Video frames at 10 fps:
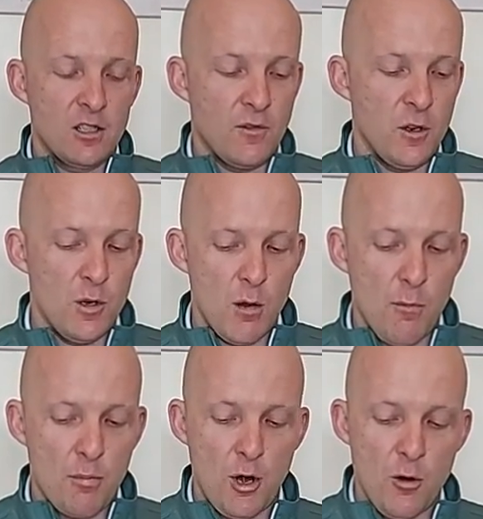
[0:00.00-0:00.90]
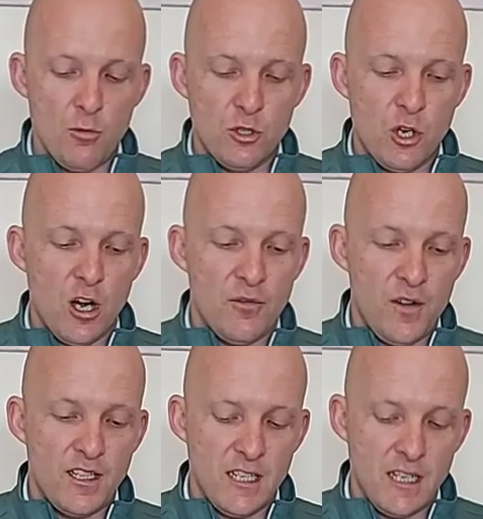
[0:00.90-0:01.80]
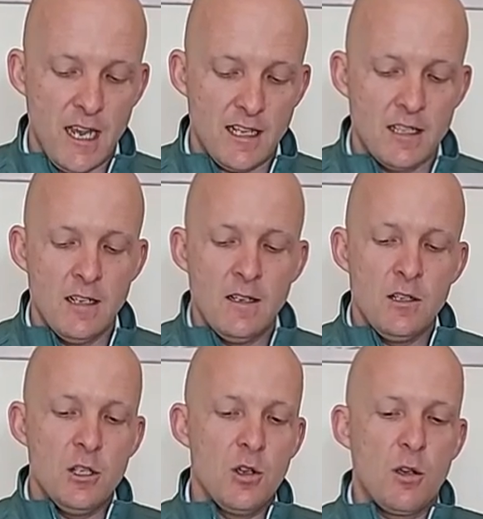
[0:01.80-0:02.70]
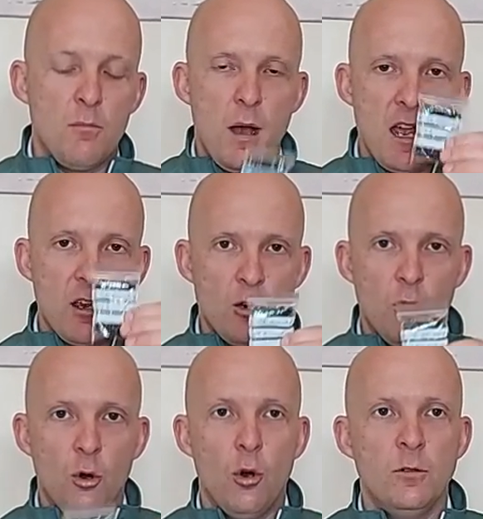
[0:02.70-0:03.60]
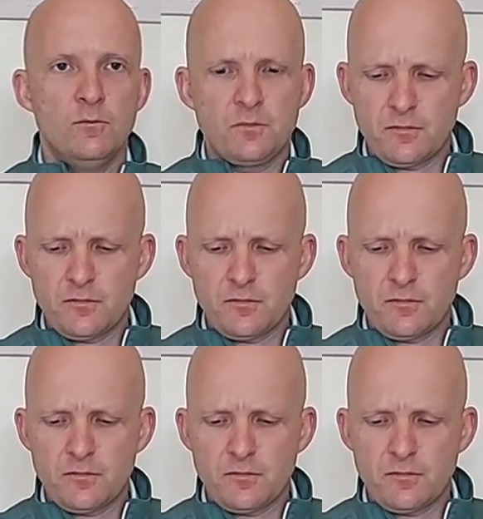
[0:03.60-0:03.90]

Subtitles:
So if you know a pro who's got a fitting kit, you can buy a core